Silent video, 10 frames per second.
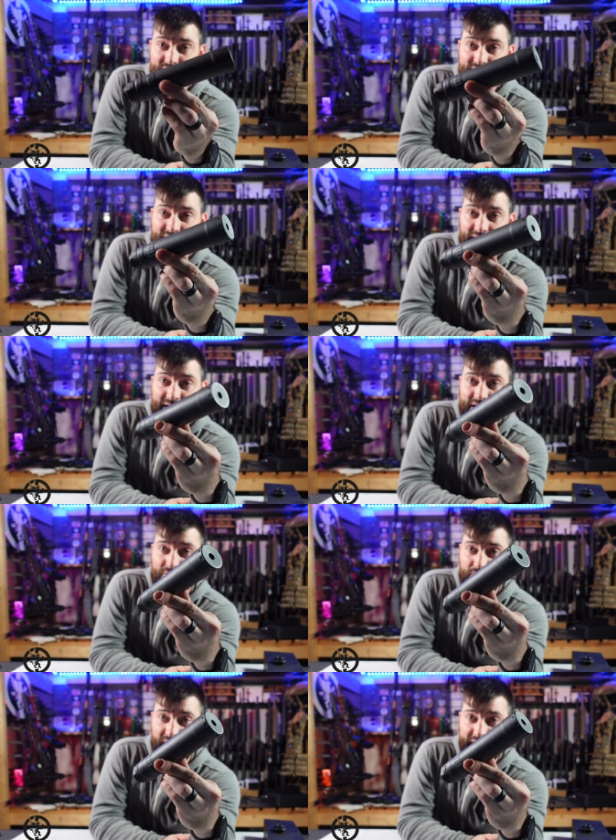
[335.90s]
this guy, I
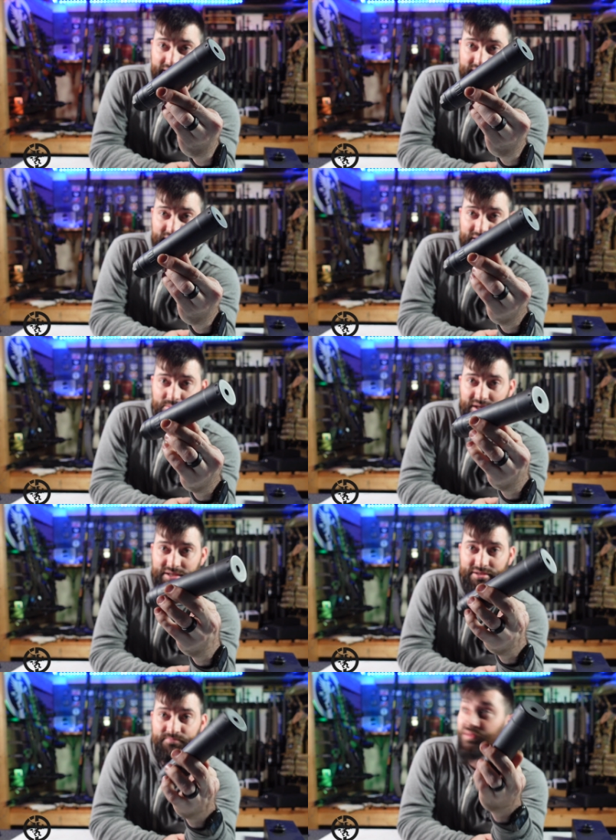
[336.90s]
know the lighting's not the
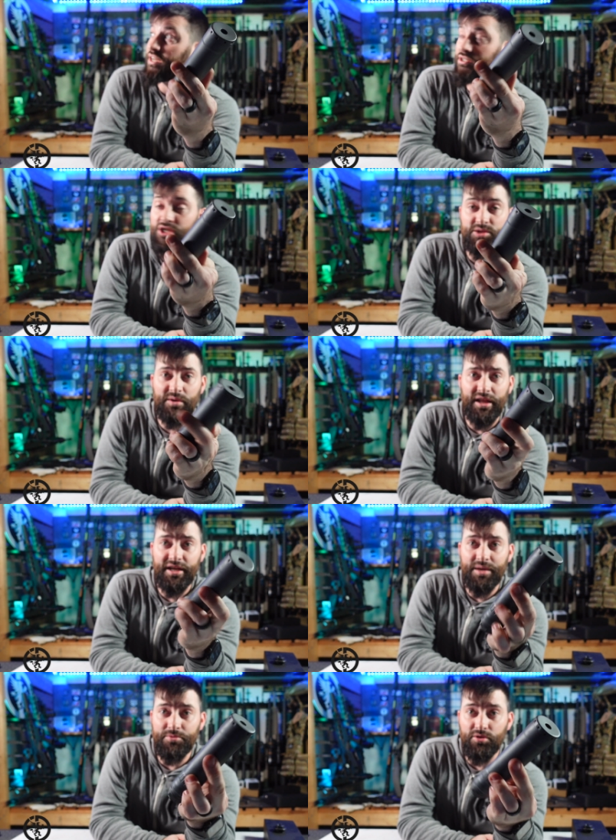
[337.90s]
best. I need to change my
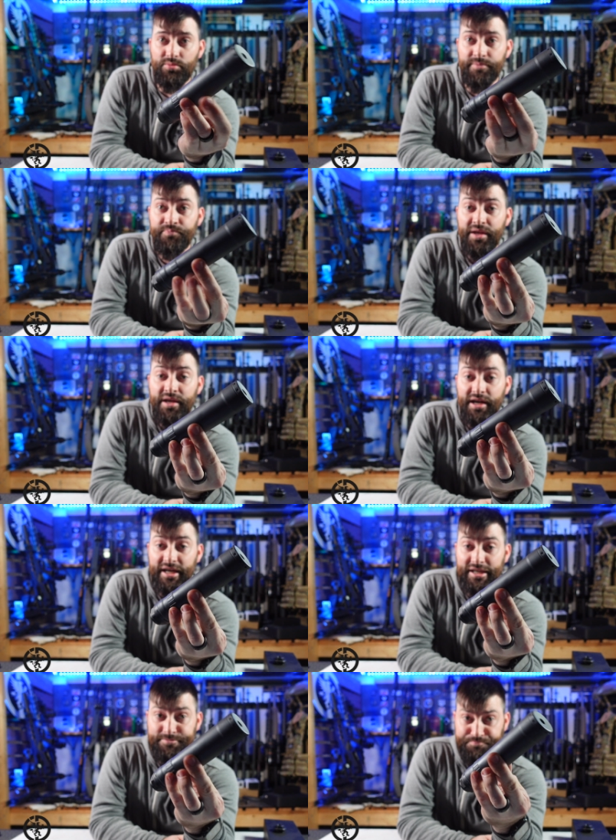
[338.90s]
lighting up a little bit.
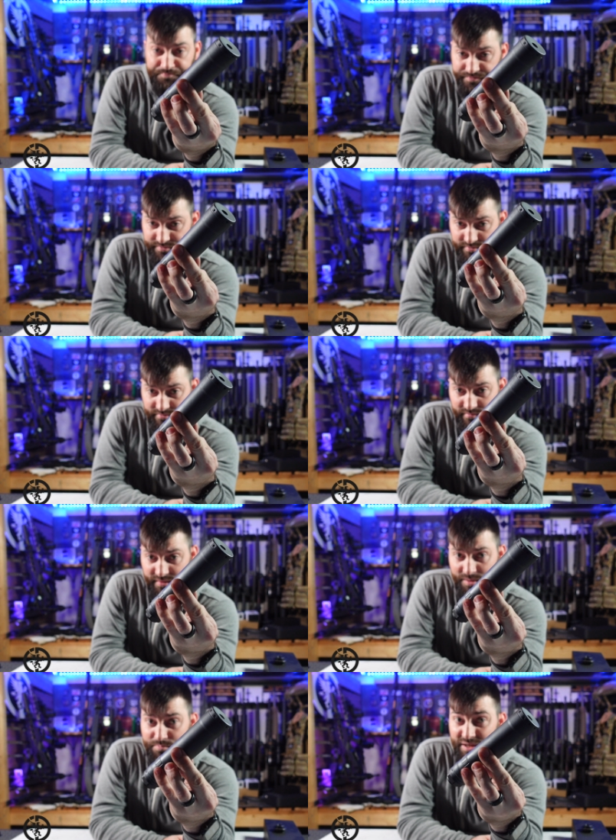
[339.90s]
Um,
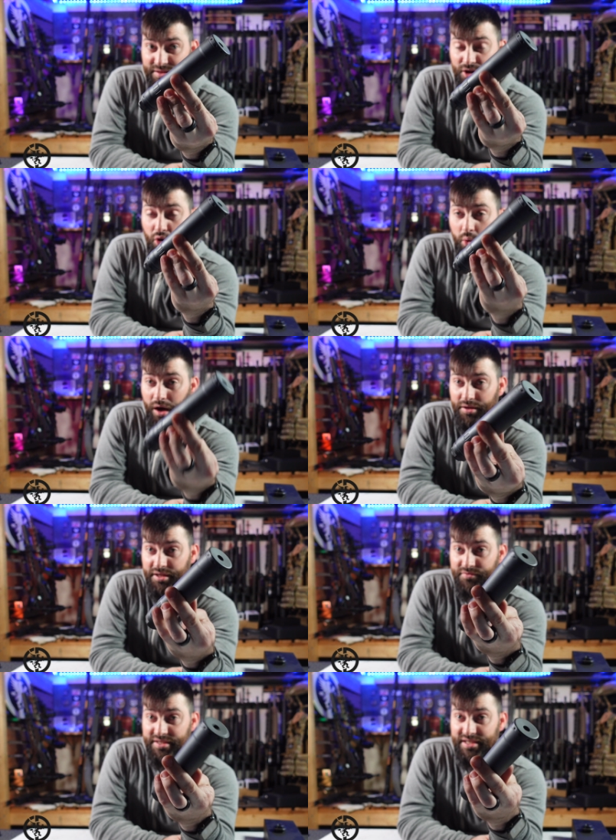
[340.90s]
but the
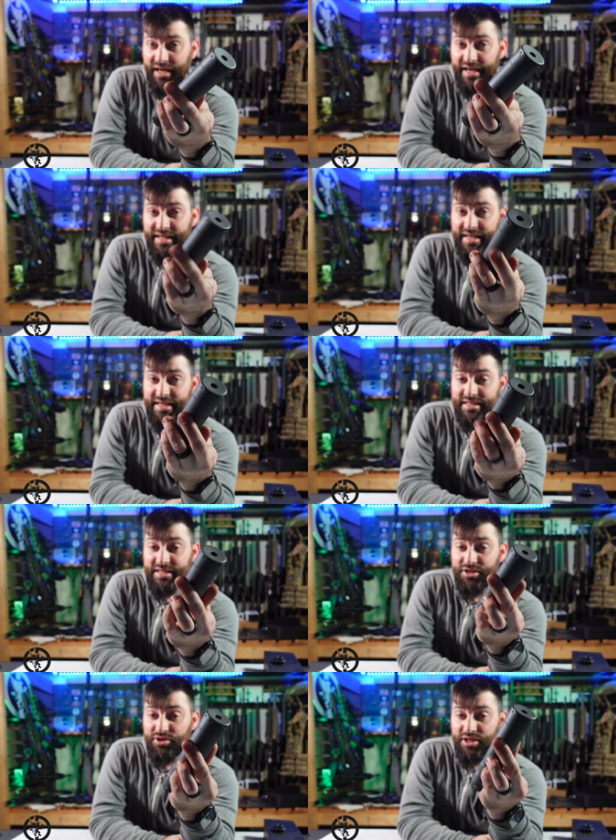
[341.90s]
quality of this guy, it
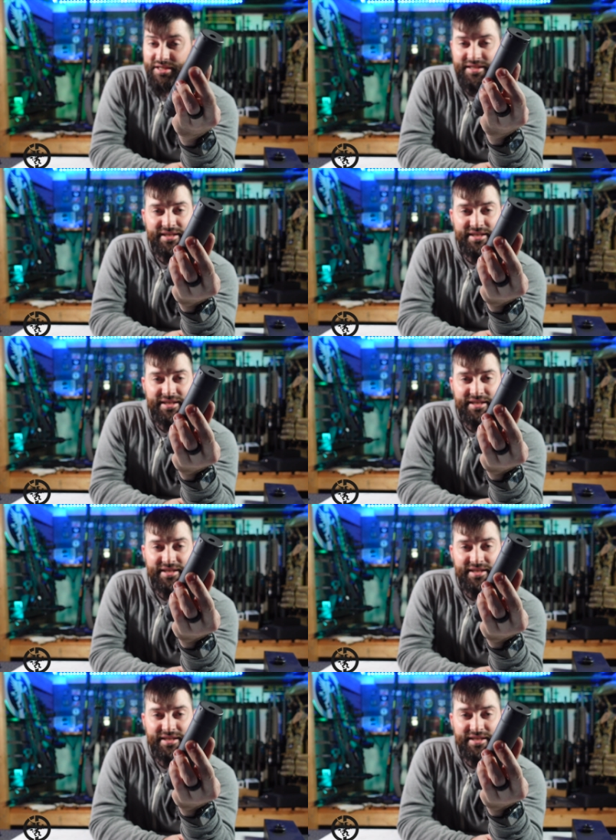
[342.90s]
is... It,